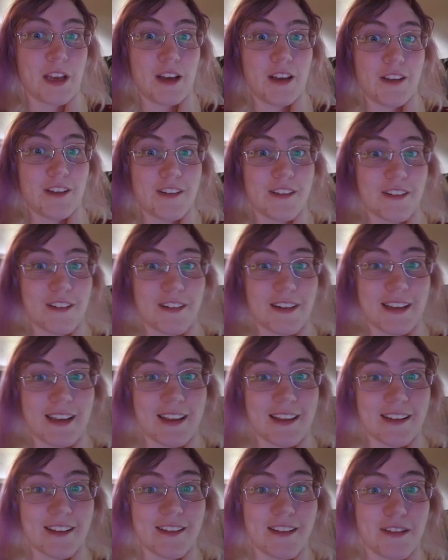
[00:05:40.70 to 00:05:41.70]
So yeah,
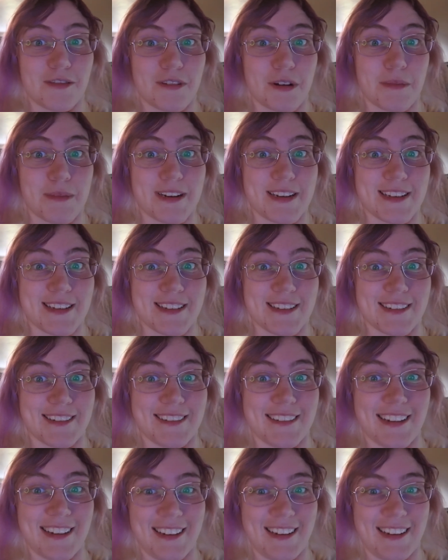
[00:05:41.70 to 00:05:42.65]
this is reminiscent.